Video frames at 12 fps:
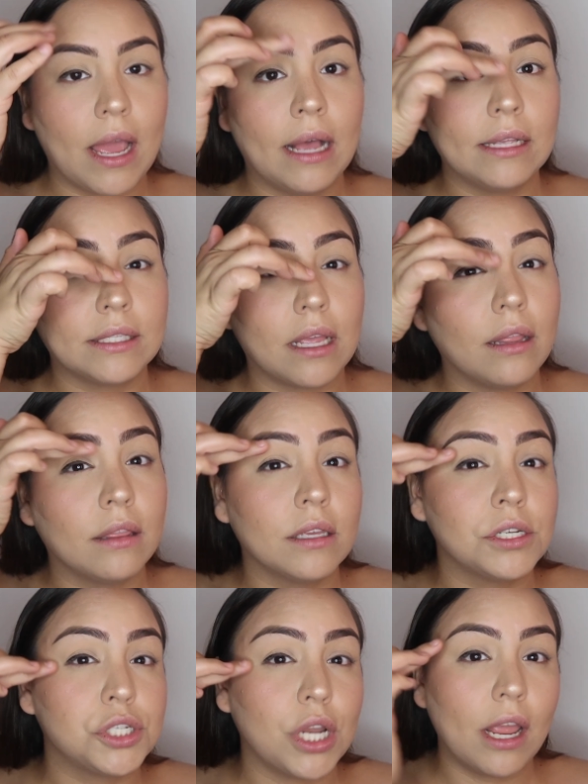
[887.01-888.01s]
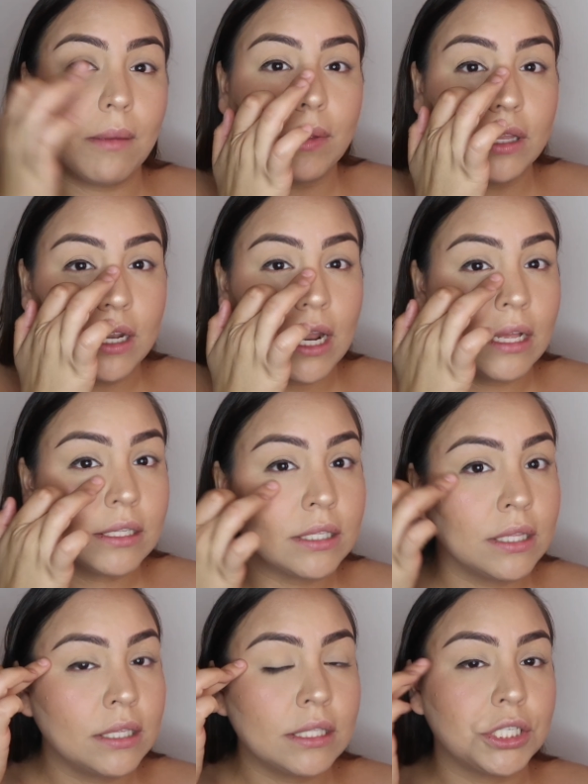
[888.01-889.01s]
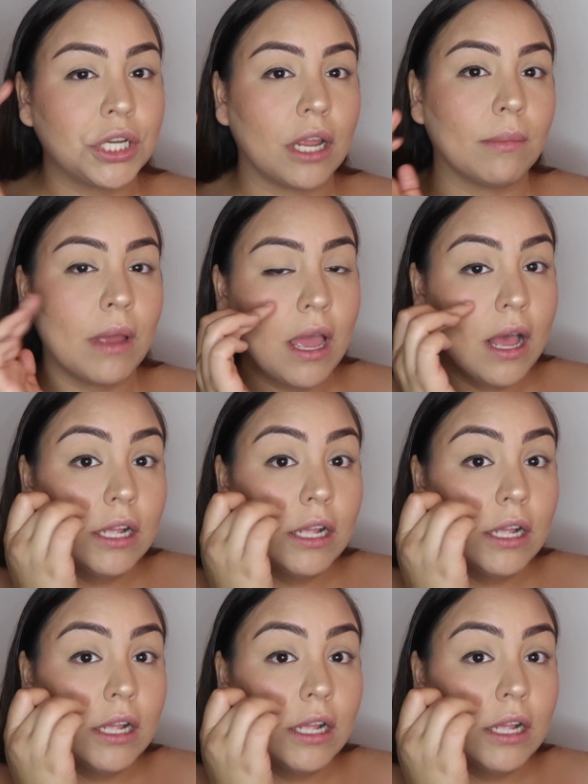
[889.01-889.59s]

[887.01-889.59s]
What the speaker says: It has this shape and then it has this shape.